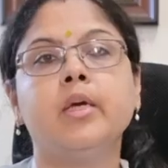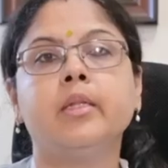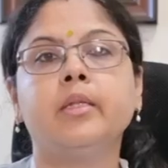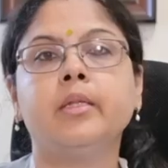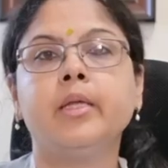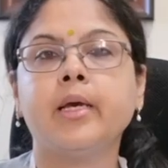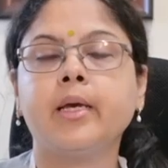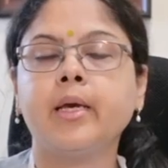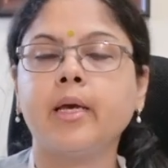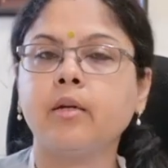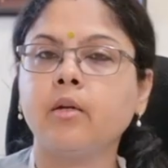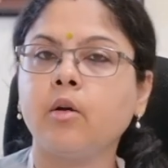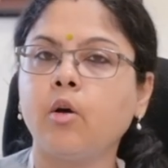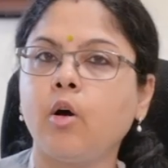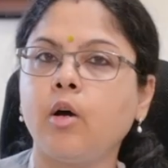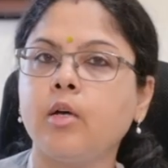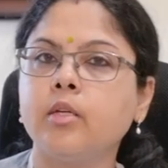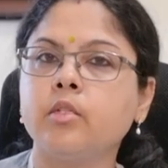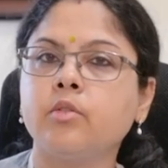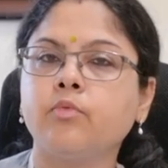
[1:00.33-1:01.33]
they can
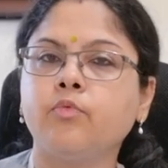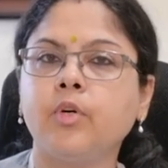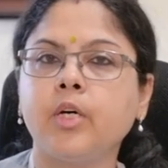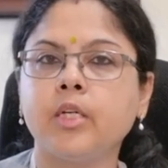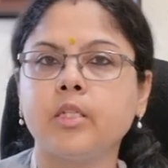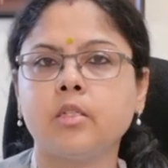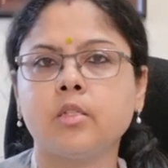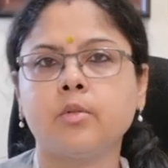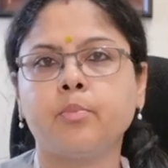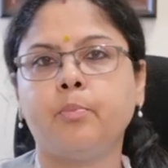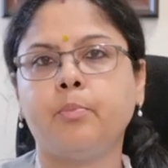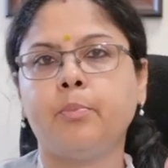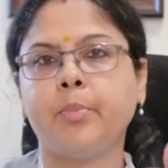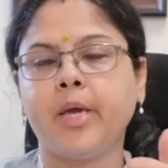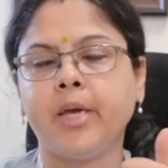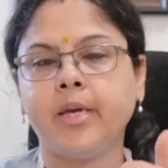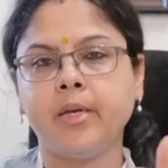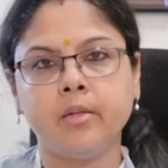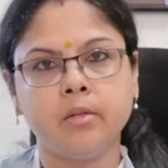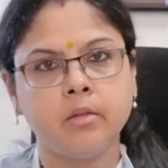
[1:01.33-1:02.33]
cause first
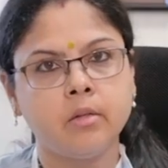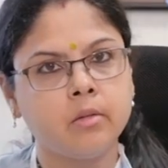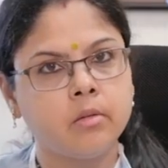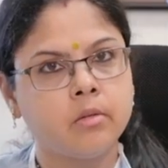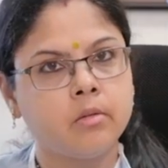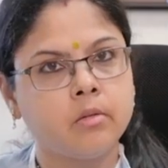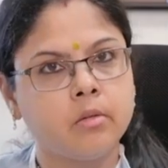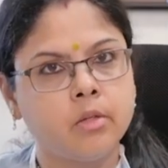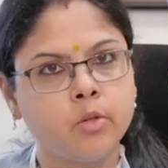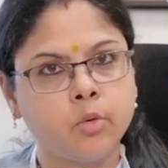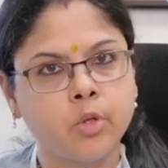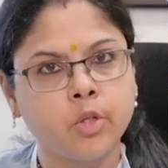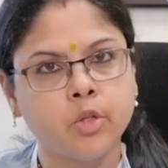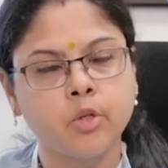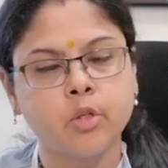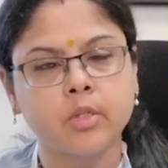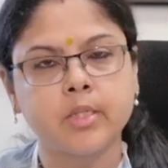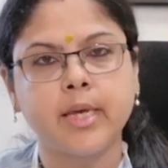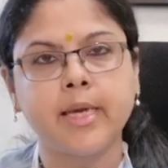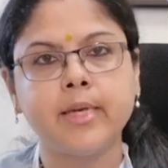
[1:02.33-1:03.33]
pain
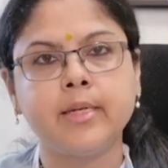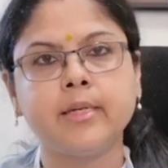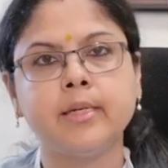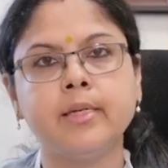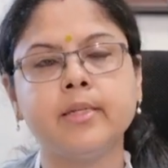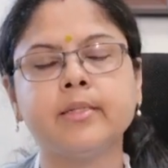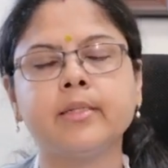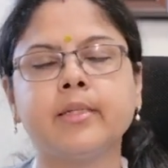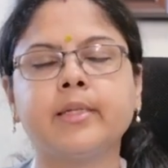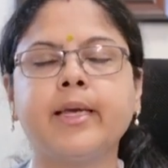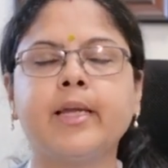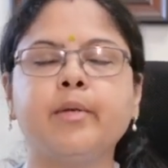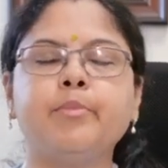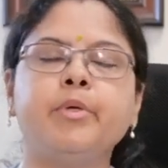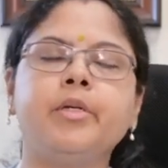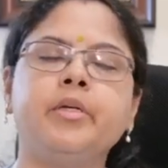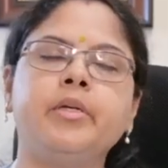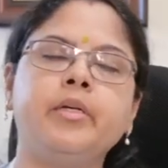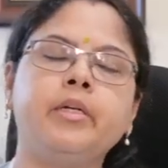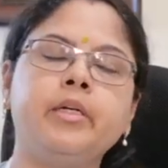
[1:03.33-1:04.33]
during your cycles. It can
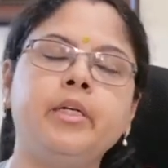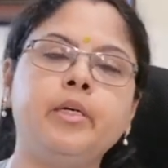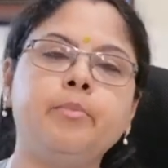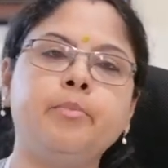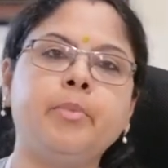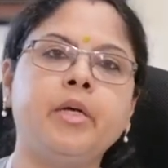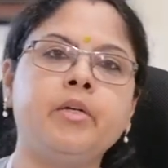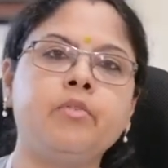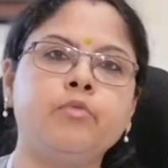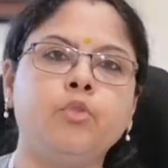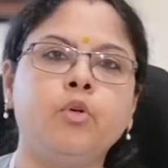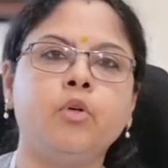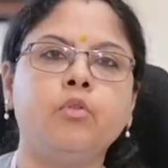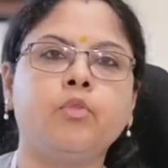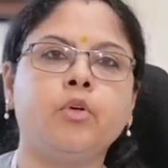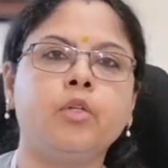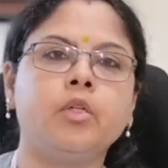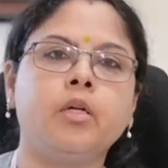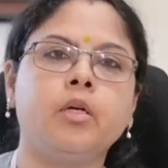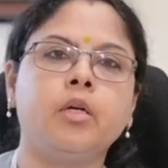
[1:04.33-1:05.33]
be really painful
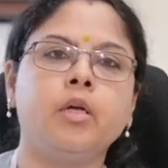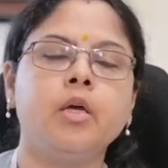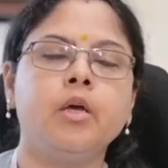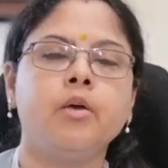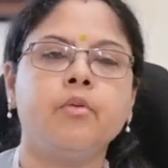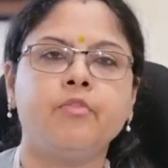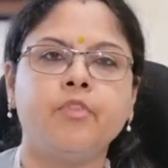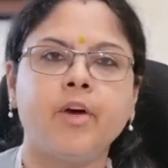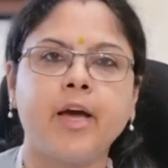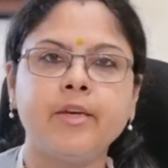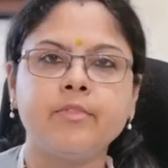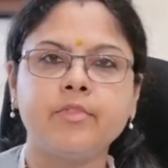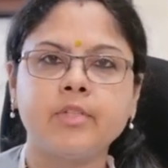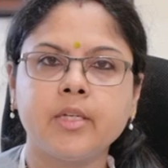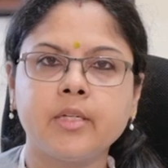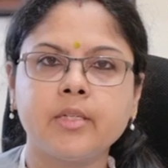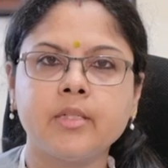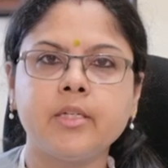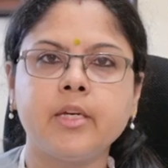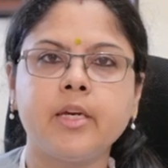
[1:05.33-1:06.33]
for the
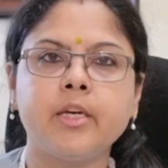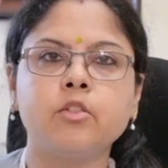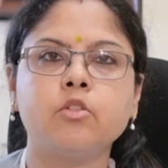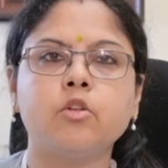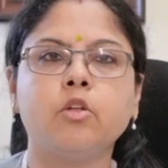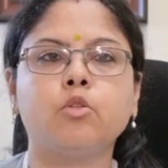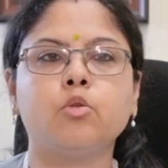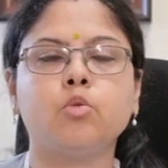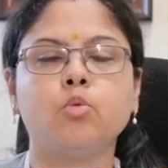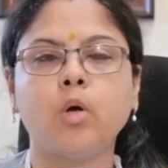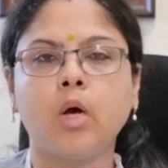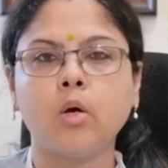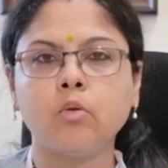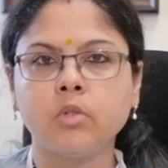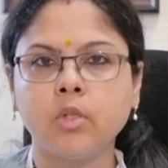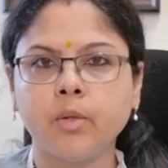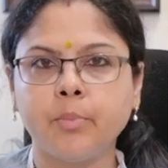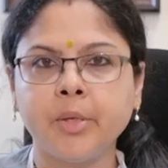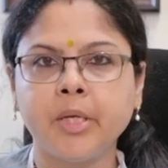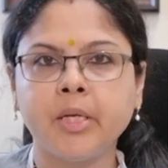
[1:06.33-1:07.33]
5-6 days or
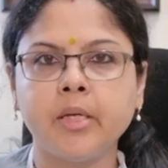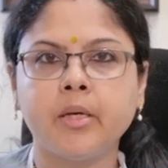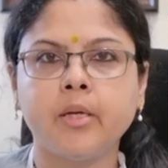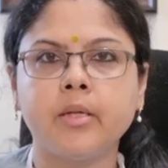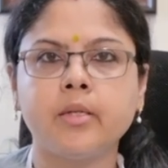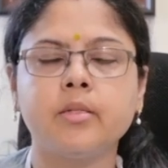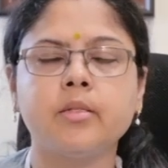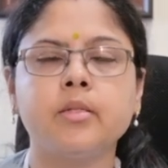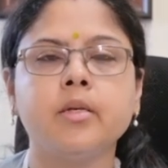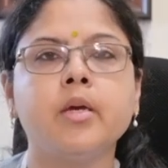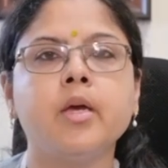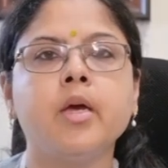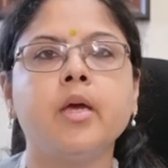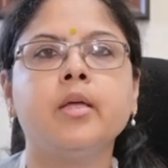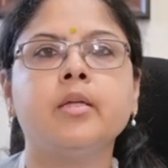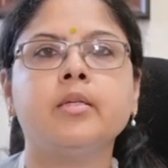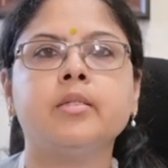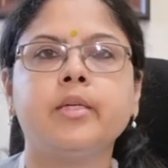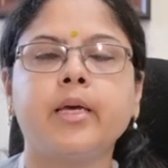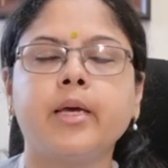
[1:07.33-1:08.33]
throughout the periods.
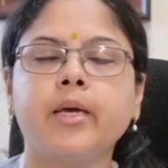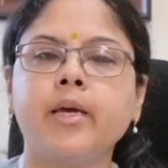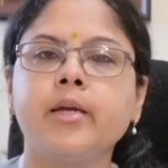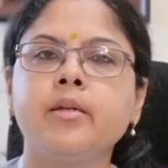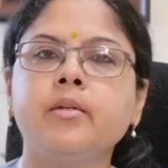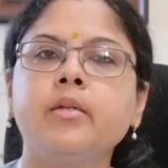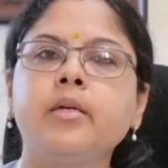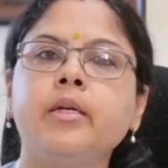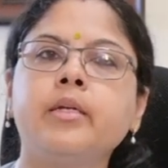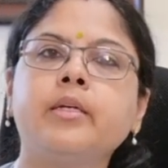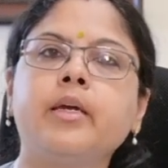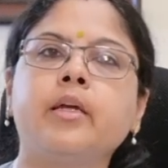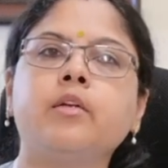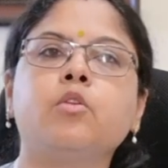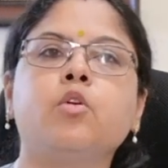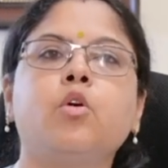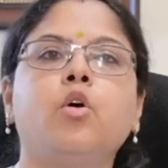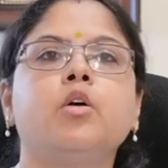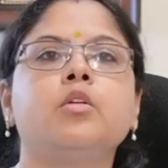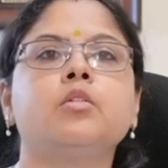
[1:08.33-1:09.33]
Second, it
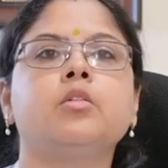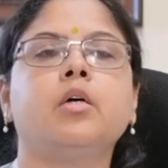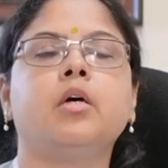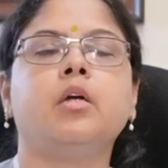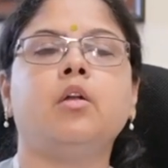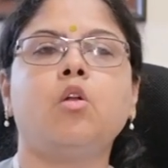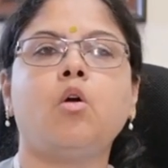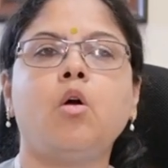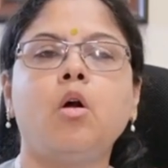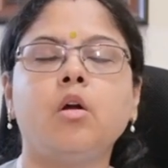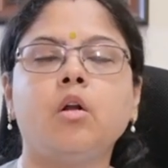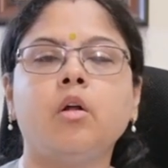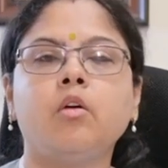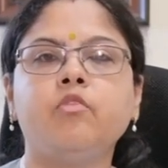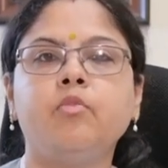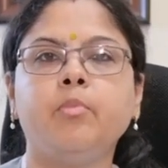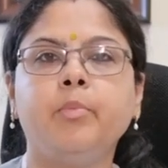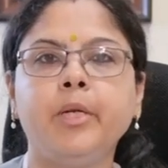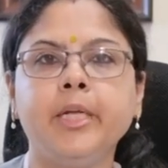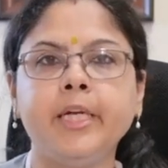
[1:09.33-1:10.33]
can cause a lot
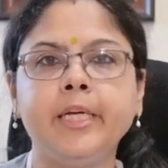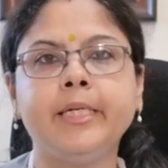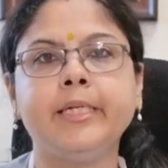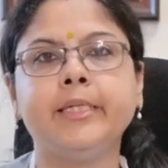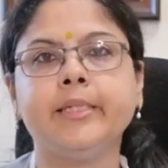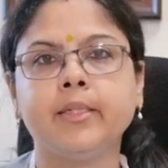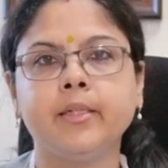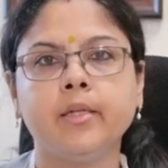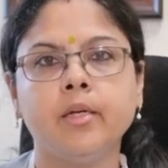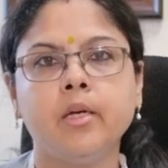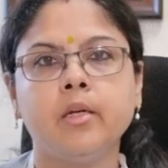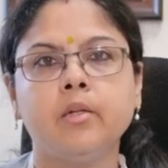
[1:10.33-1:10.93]
of bleeding.